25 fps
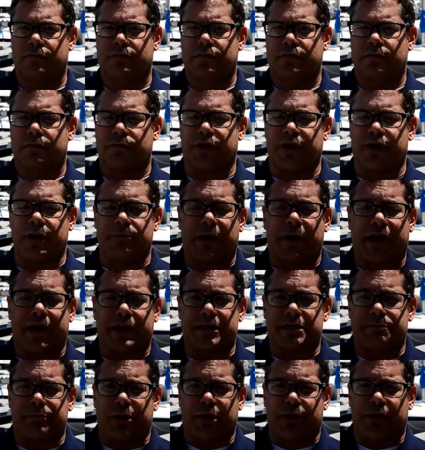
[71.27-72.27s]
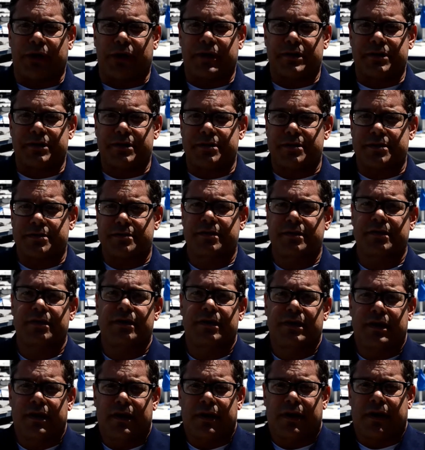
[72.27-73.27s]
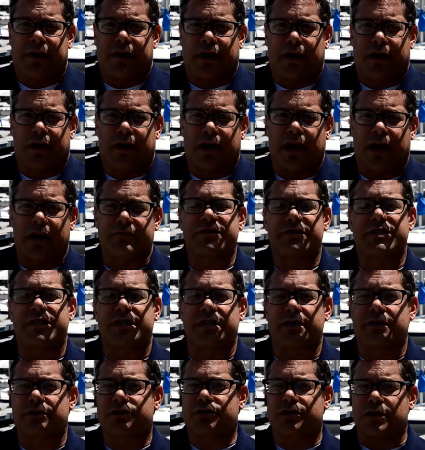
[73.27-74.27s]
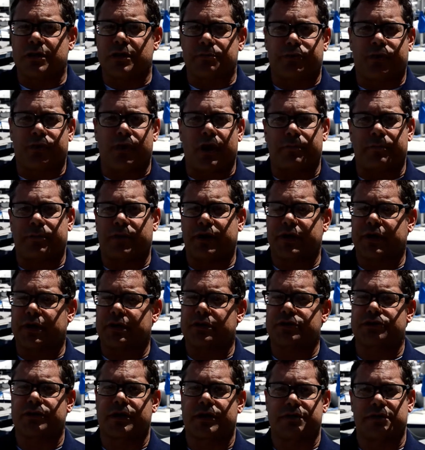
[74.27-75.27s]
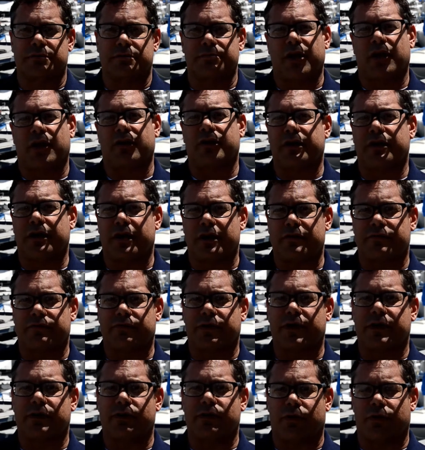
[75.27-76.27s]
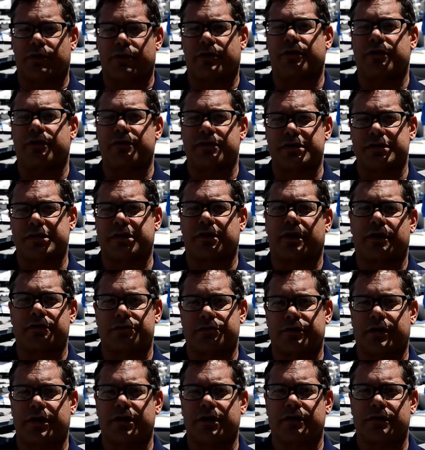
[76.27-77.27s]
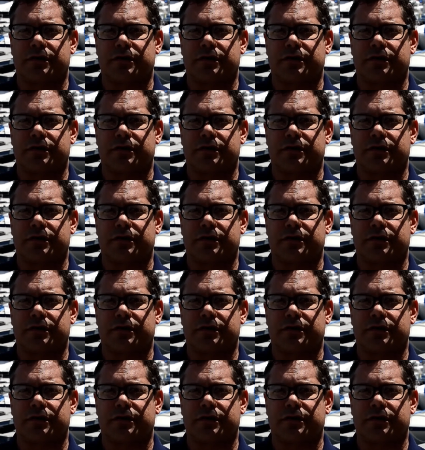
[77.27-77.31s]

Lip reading: But in my experience, I've seen cheap property in just about every corner of this country.